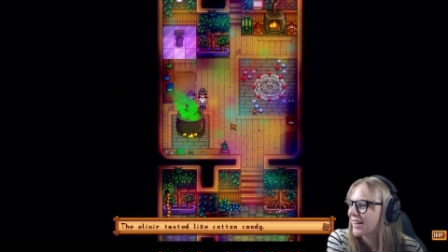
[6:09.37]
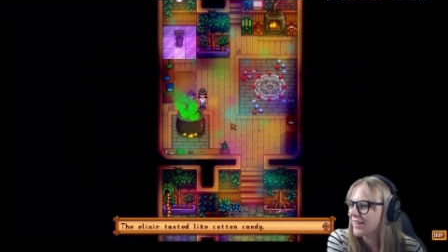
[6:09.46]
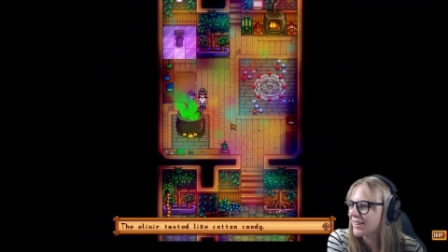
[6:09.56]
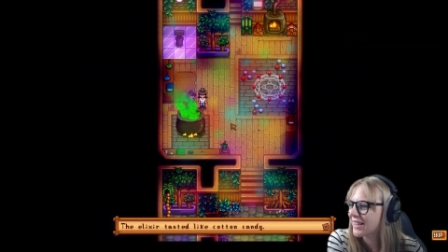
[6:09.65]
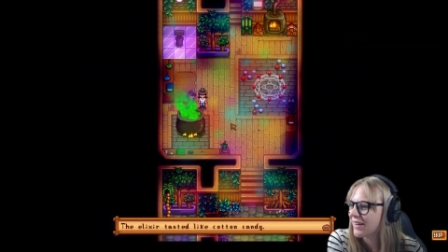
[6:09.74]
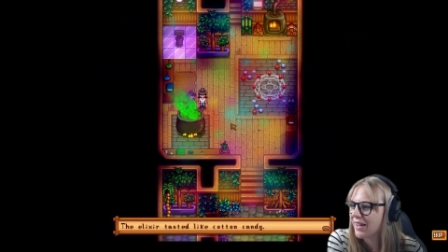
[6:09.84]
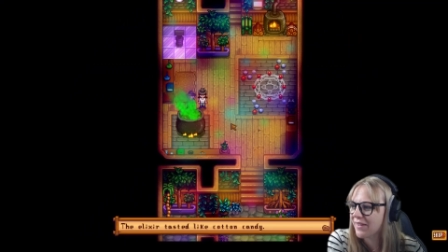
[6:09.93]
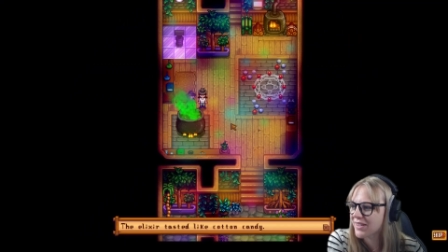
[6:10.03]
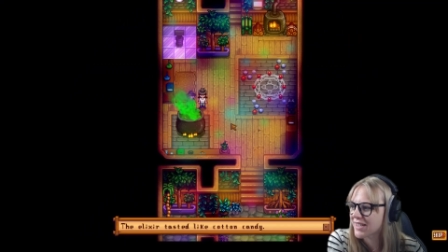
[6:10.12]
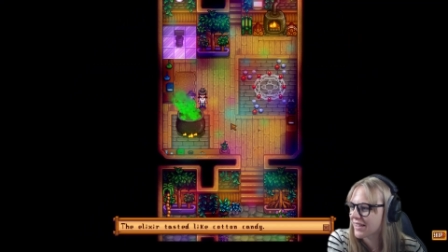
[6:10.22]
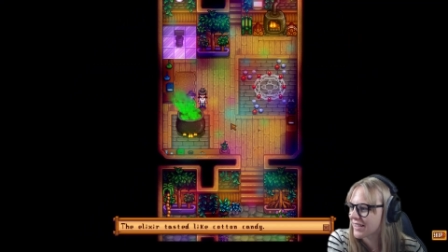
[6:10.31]
I don't think I've
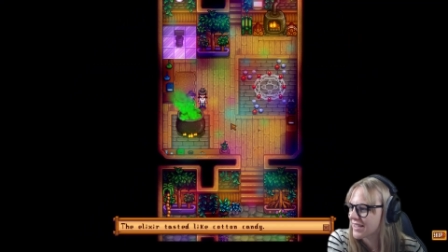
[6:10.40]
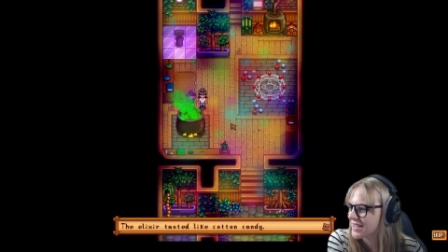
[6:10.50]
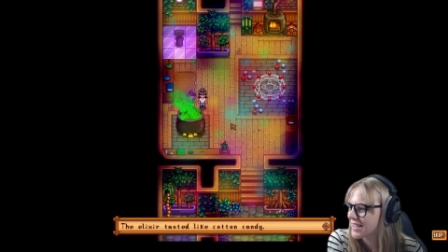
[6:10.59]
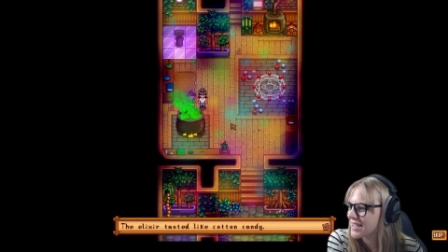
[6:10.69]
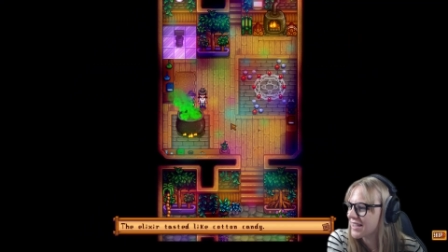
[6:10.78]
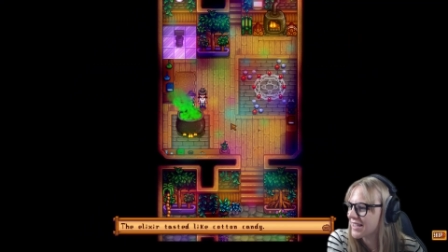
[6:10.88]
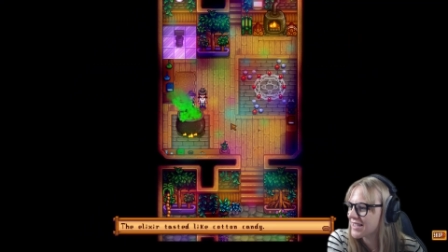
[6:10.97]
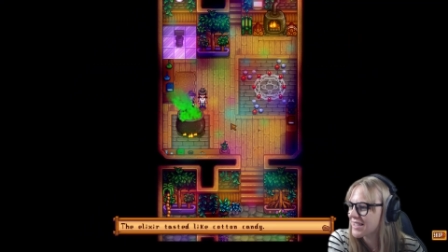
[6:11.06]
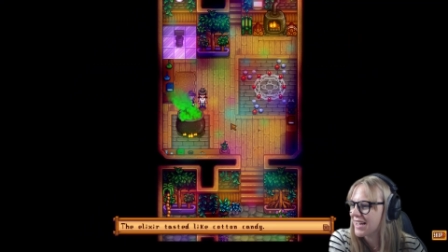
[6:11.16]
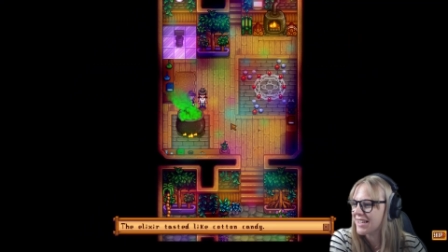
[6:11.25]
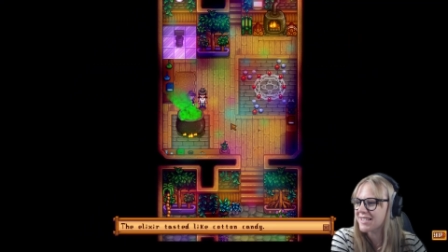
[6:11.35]
ever done this. This
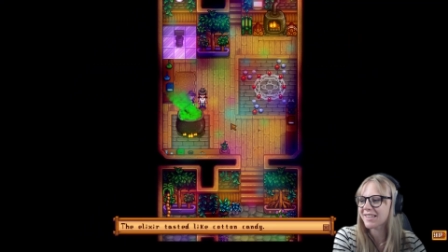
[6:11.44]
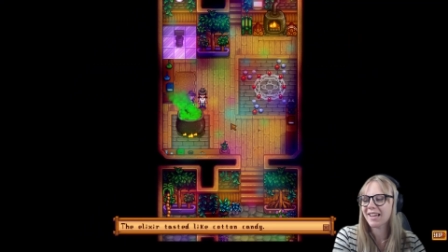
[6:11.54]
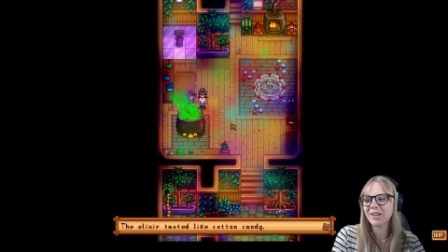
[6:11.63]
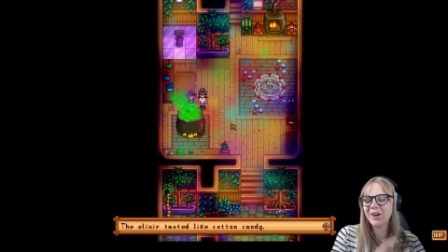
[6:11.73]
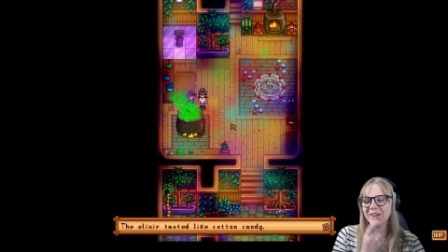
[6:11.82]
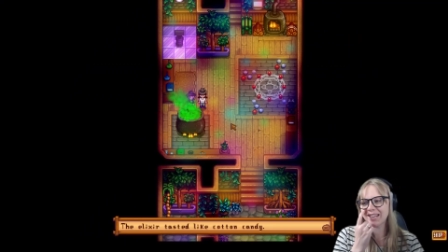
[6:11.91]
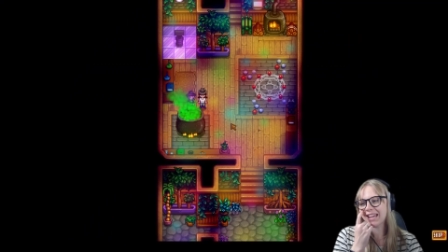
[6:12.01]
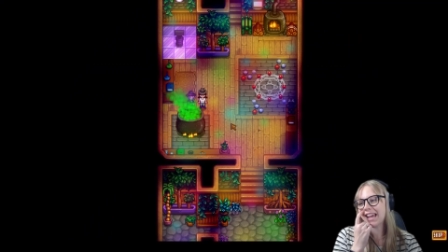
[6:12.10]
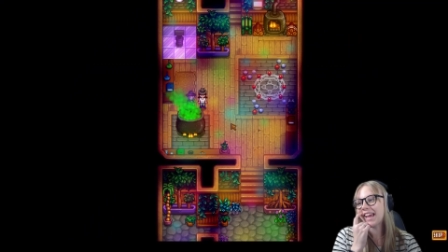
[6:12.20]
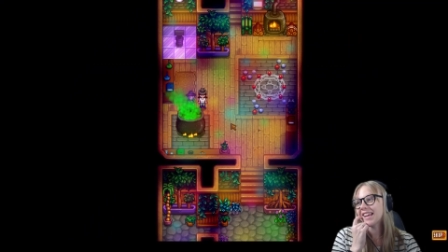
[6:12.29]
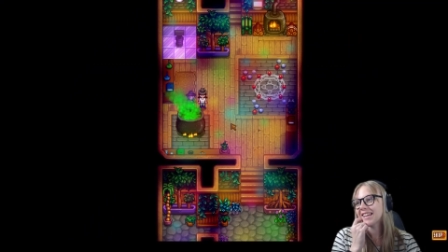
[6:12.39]
elixir tasted like cotton
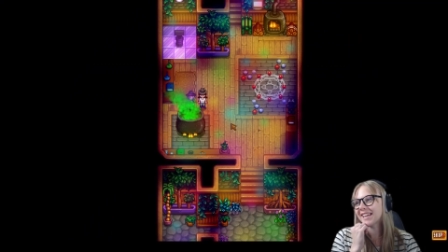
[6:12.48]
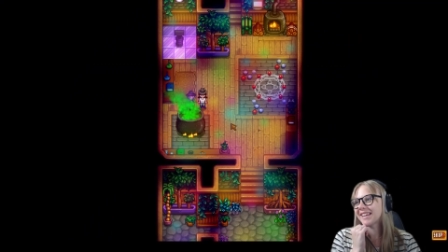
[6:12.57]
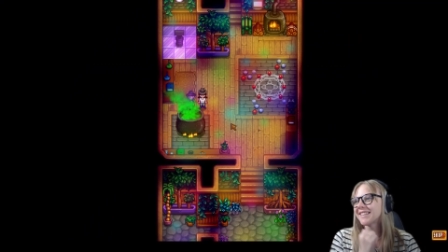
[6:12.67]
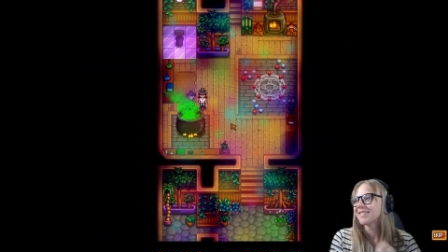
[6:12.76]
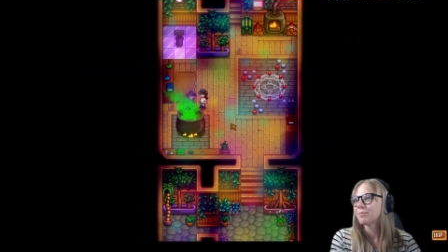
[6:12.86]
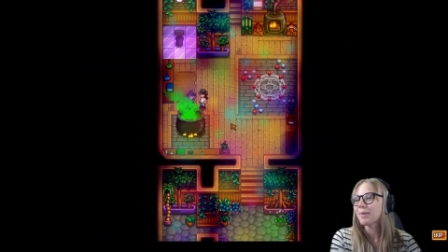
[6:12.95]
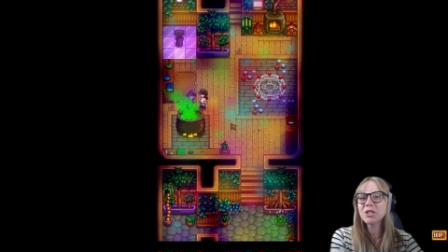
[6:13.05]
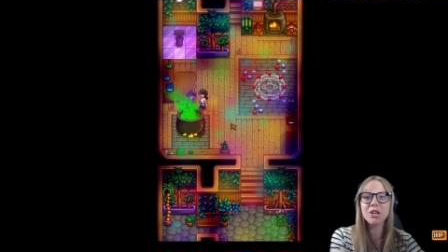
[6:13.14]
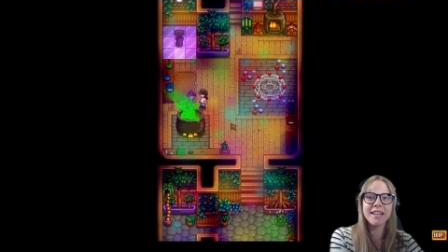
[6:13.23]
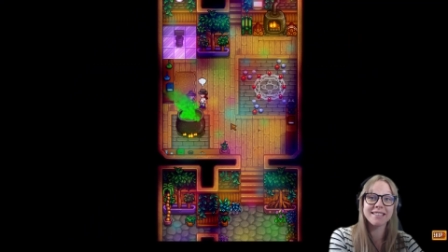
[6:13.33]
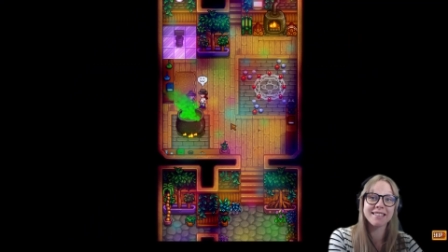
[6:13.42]
candy.
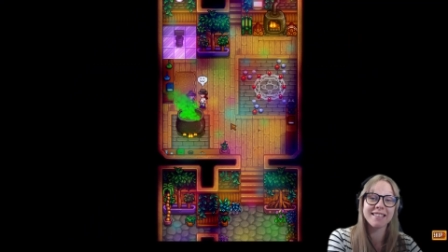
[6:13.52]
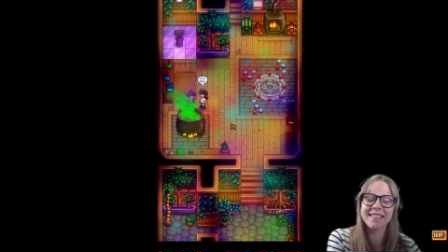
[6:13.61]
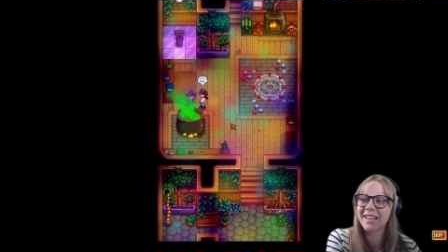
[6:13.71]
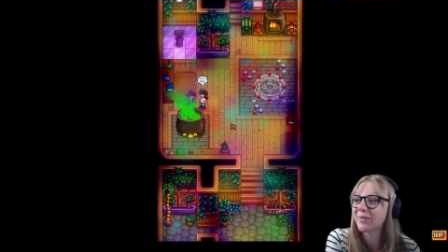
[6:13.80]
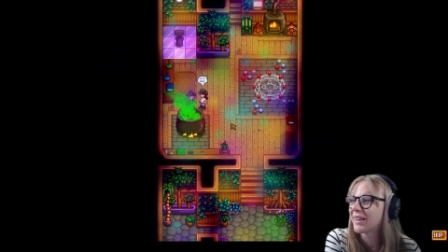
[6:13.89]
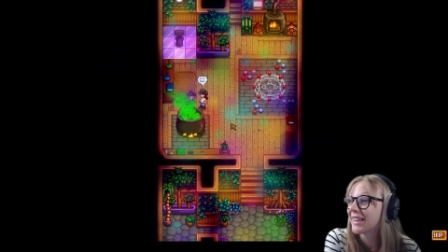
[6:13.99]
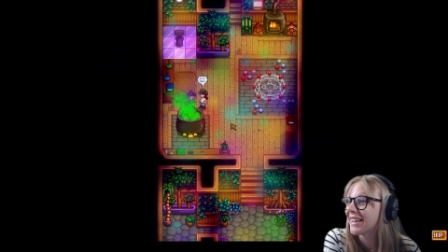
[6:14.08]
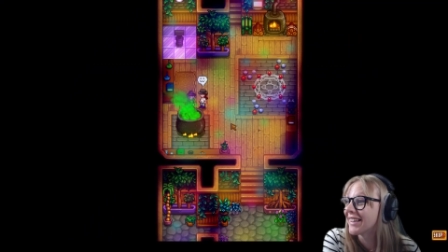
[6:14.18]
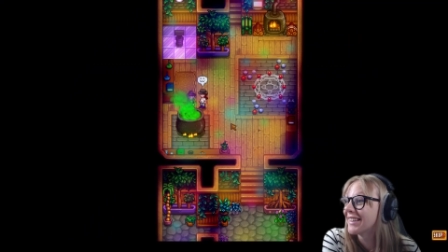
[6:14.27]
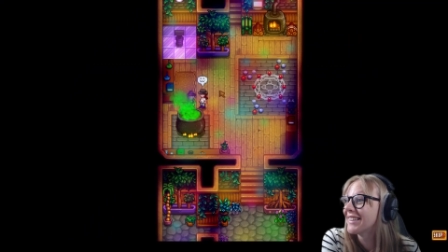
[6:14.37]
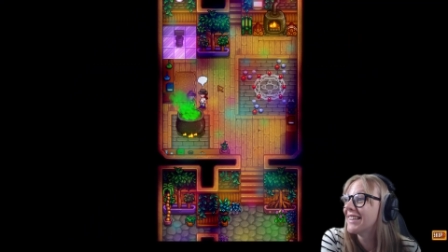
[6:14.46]
Much nicer than the other one
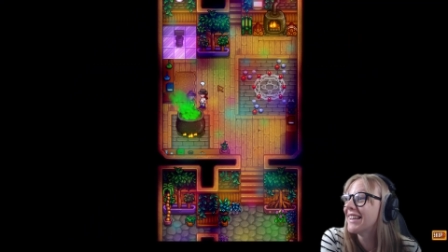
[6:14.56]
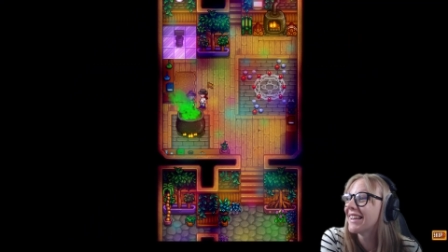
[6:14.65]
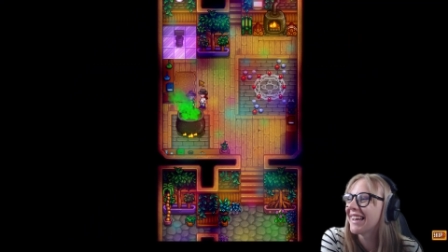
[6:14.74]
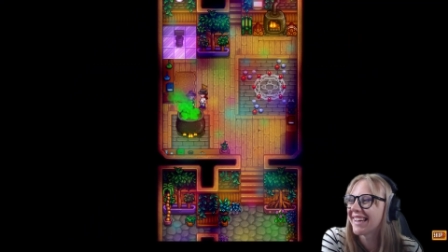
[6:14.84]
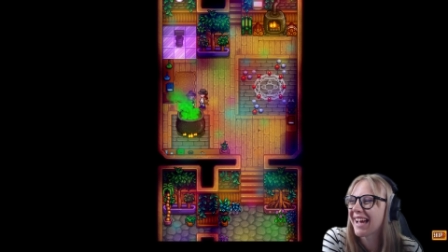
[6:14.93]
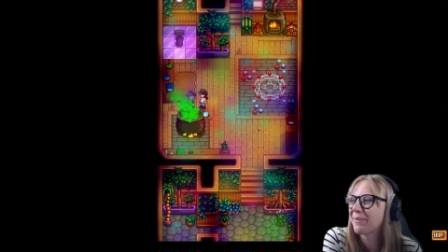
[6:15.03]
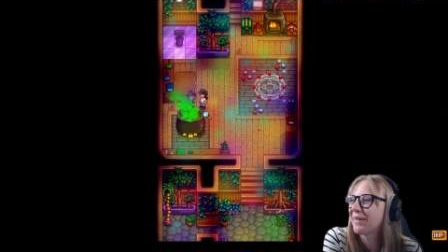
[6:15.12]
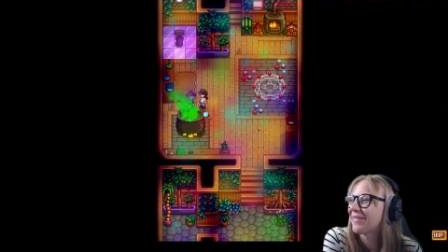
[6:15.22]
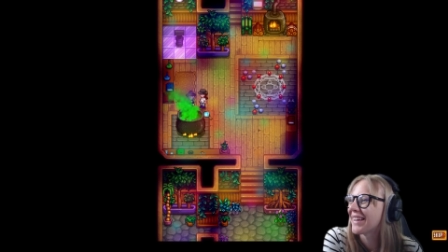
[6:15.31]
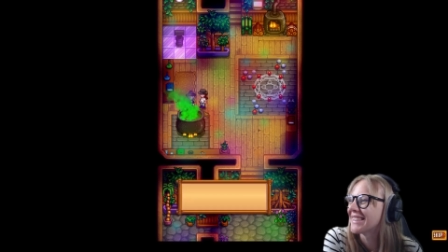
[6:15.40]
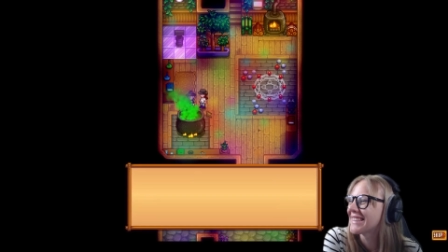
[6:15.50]
then. Happy
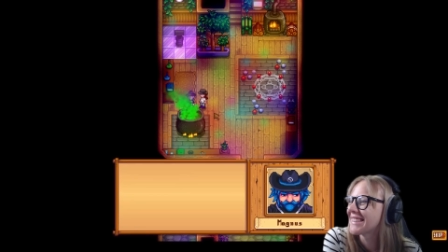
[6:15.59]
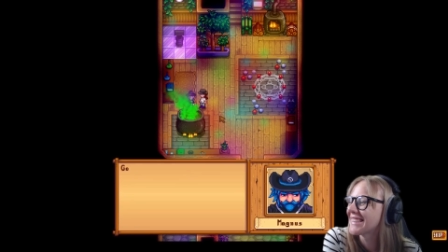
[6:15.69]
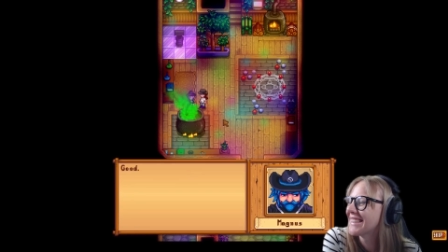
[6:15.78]
face.